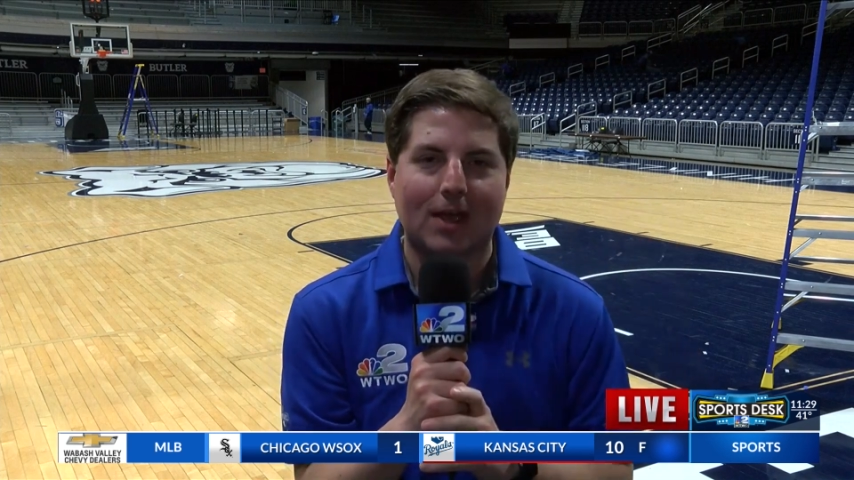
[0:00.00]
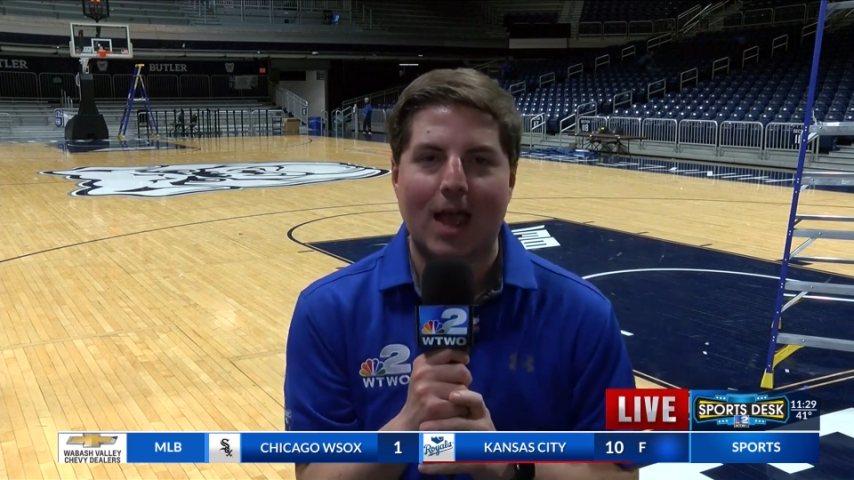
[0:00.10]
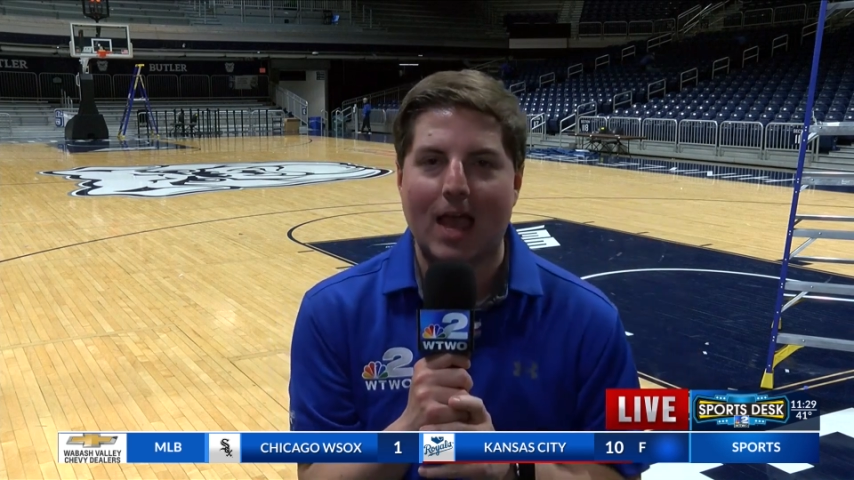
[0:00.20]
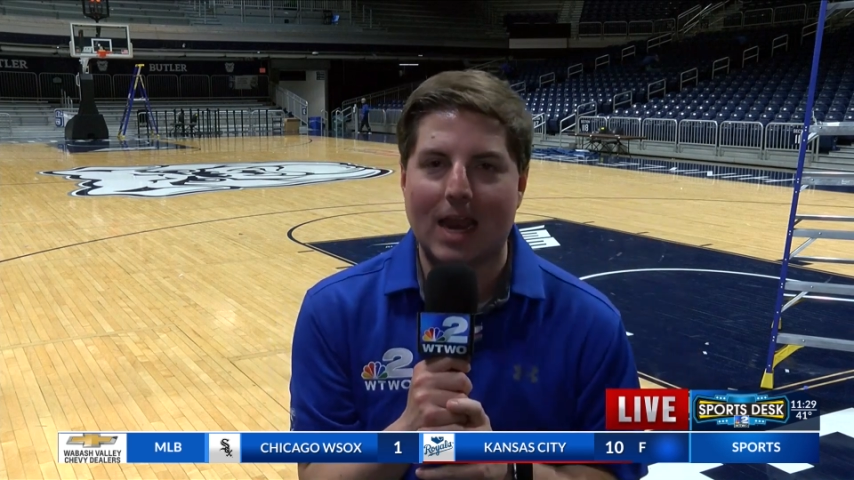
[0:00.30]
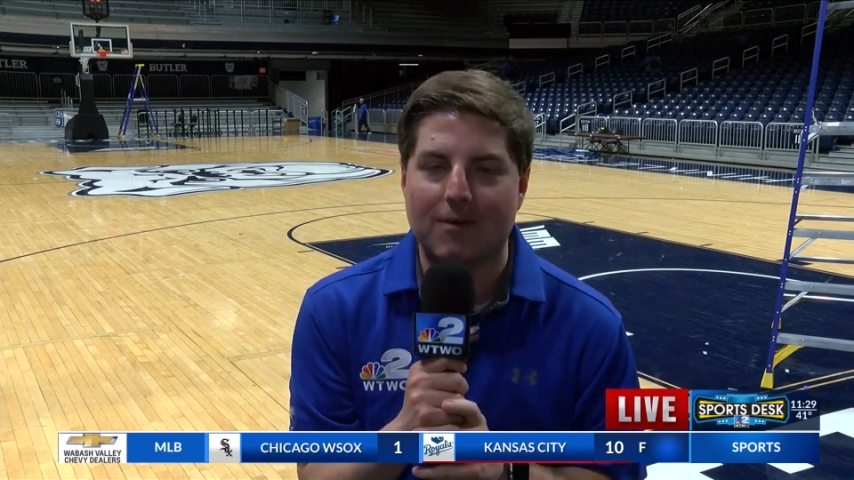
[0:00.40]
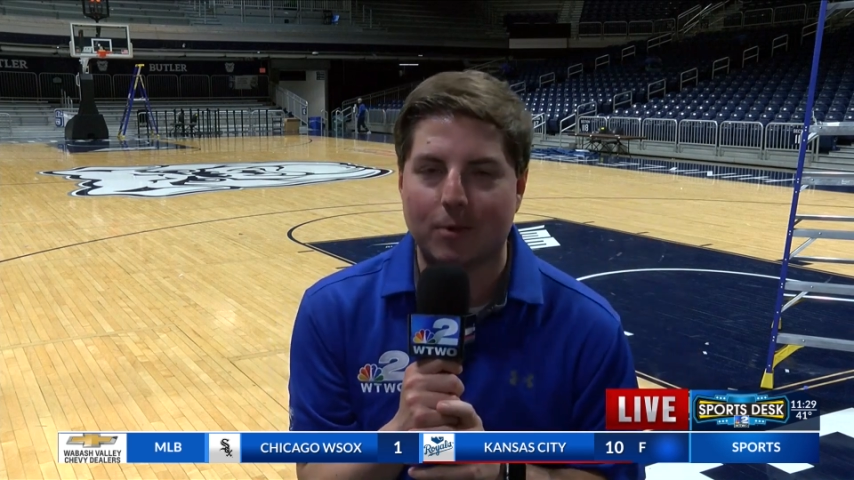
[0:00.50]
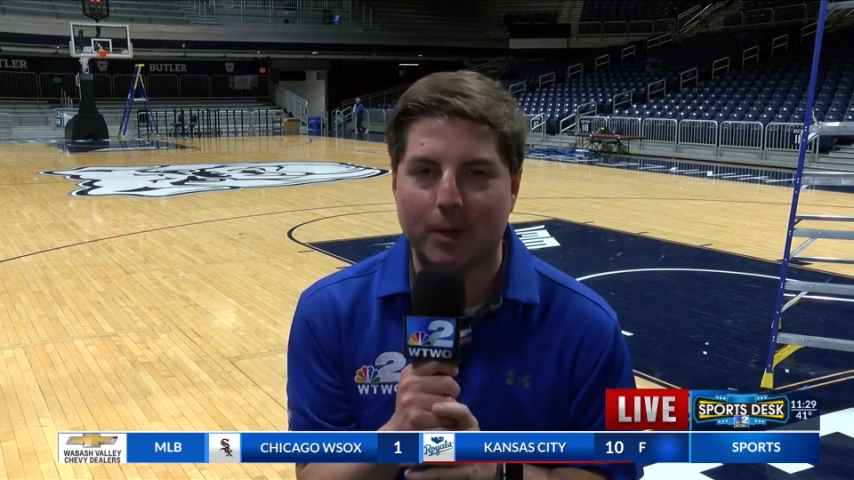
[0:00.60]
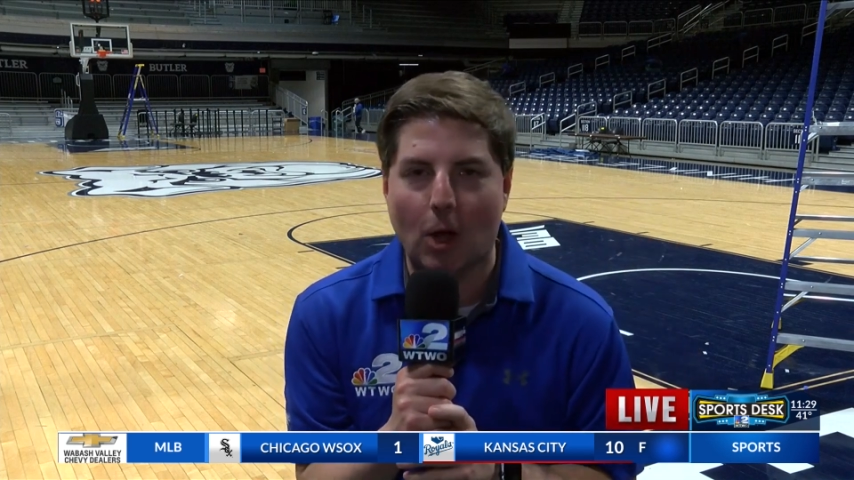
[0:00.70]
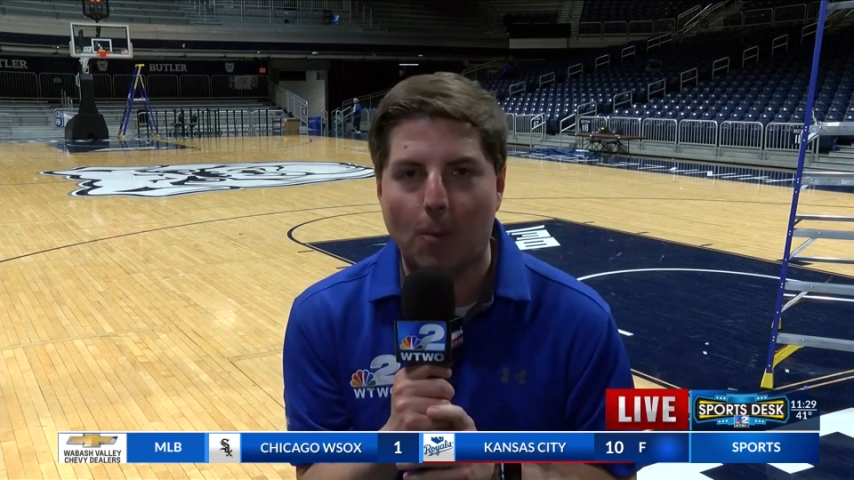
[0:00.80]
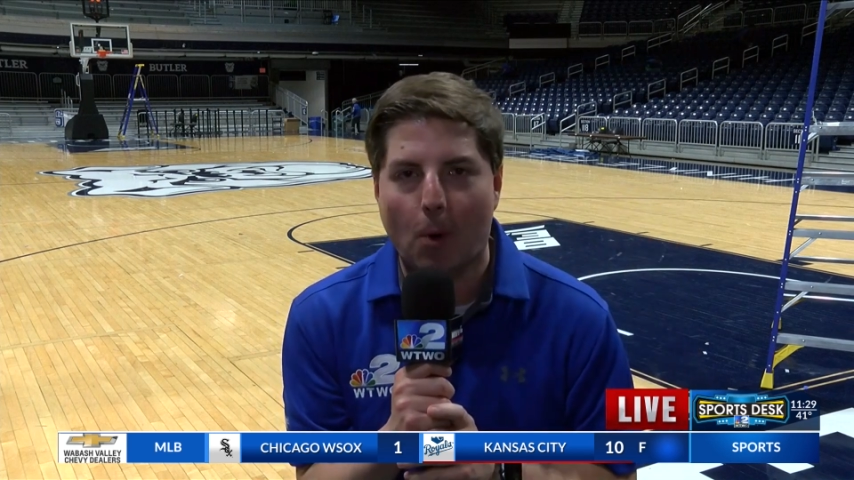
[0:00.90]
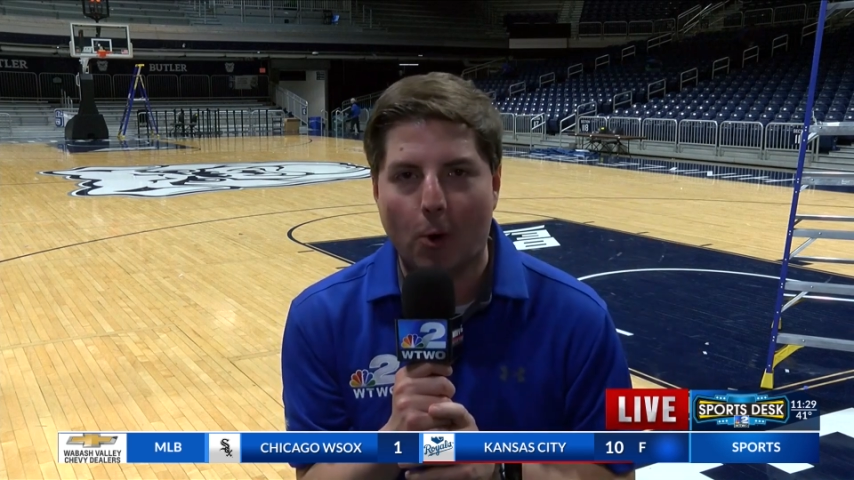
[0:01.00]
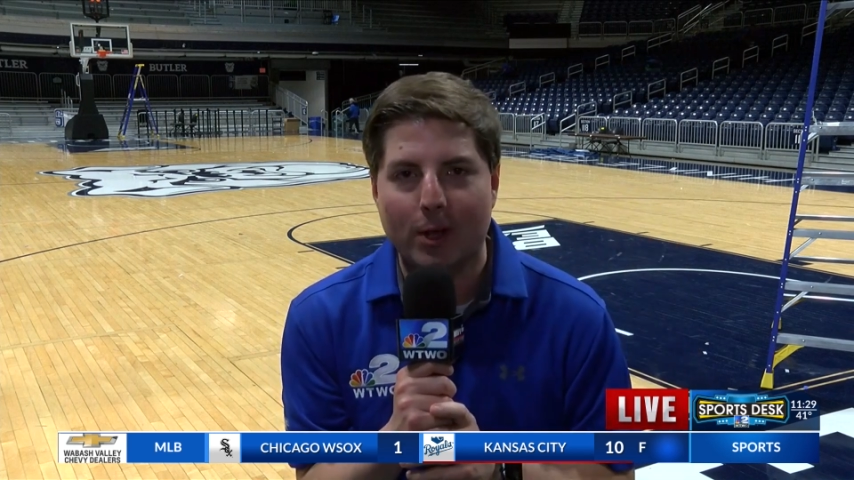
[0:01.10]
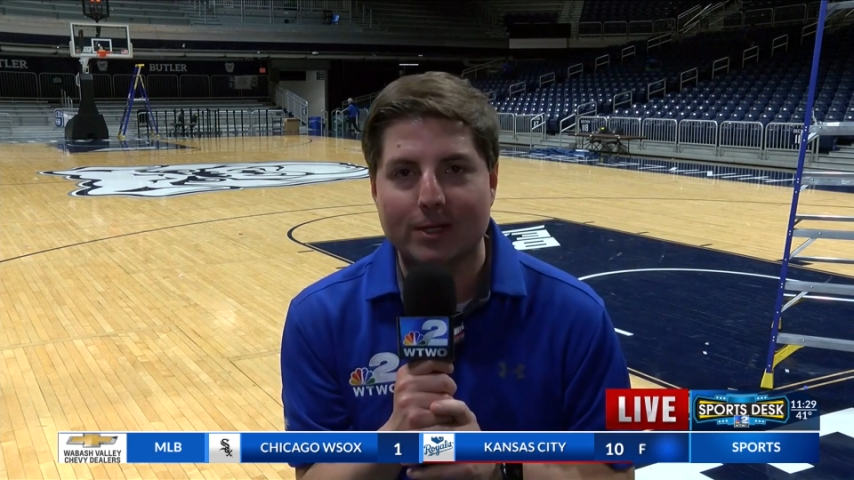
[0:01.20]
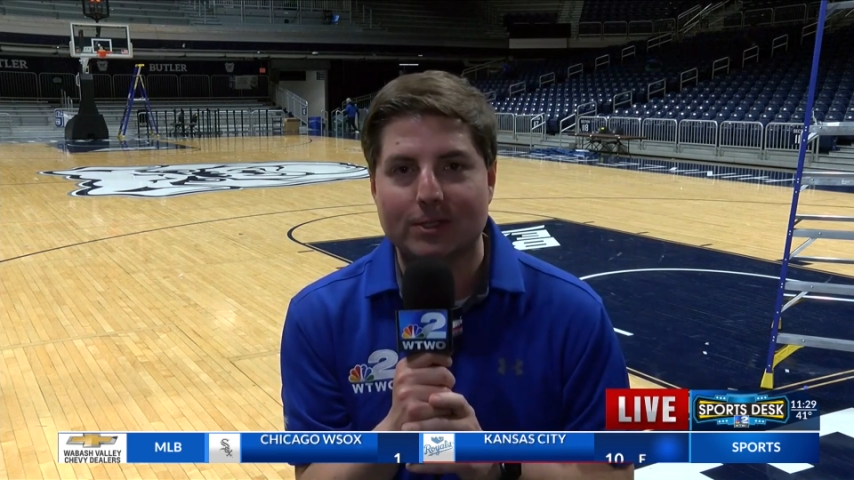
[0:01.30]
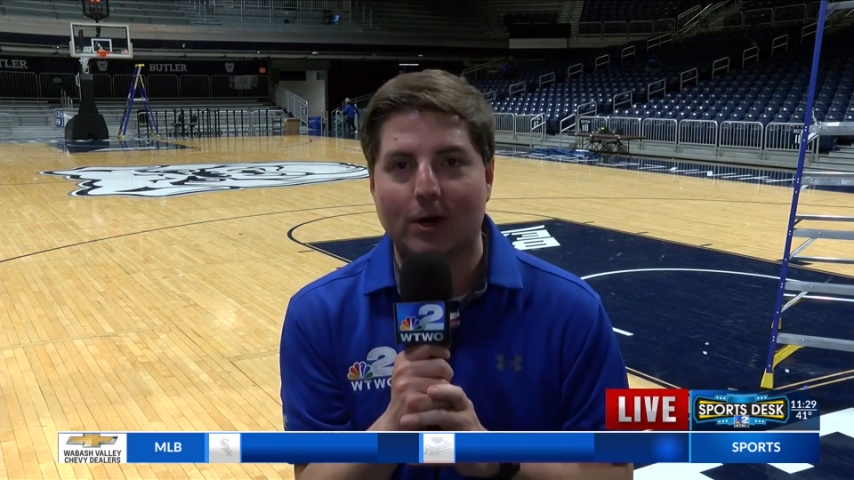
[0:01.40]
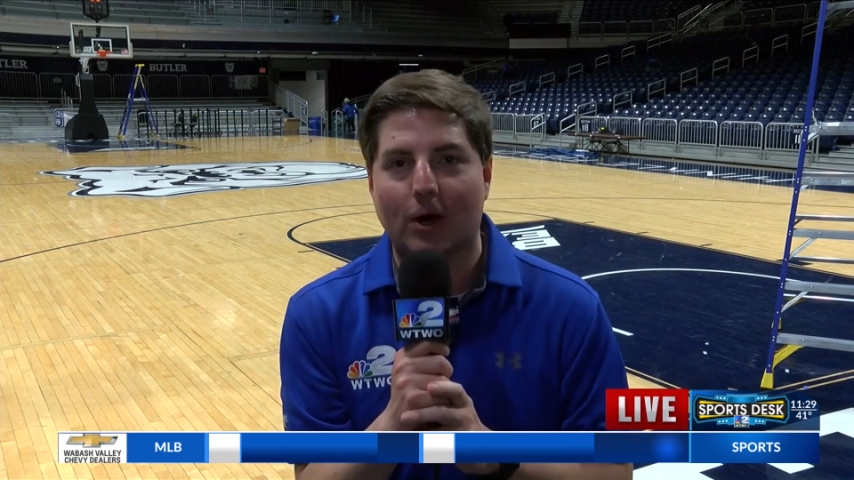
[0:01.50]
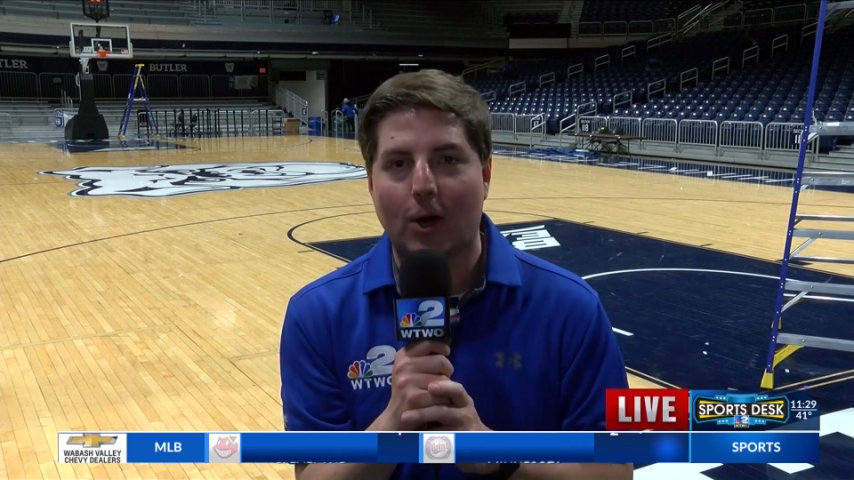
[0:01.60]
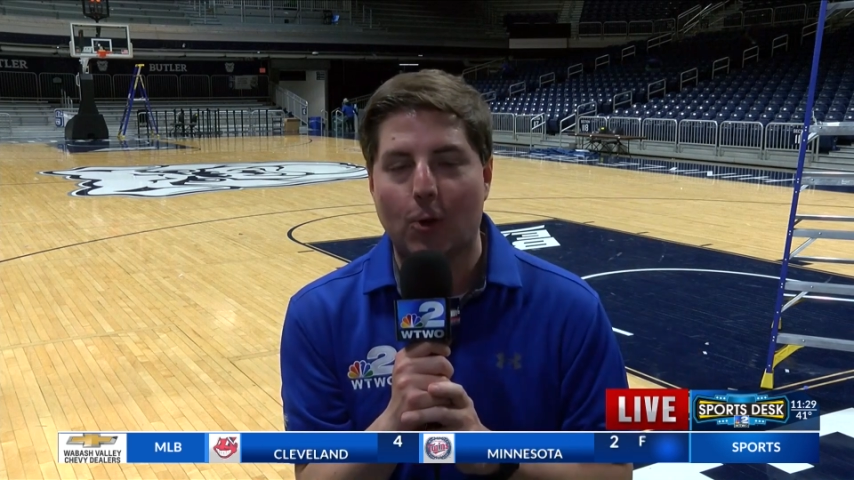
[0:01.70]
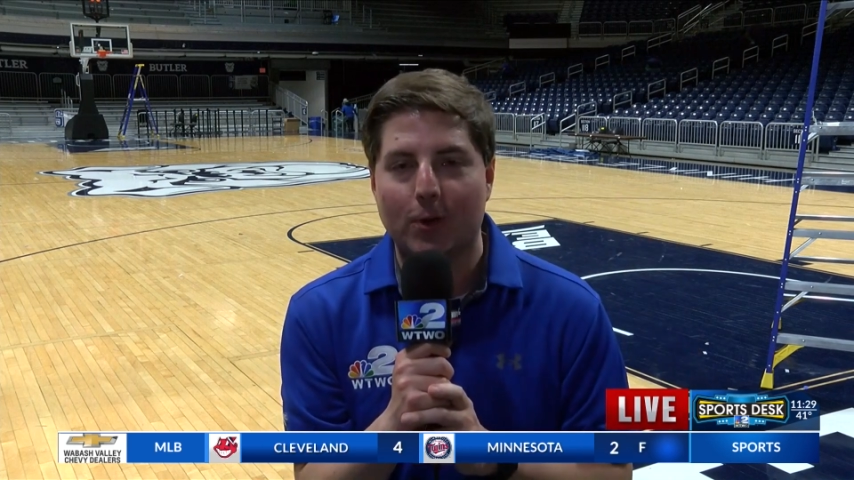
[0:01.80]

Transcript: and having a big old party in Terre Haute.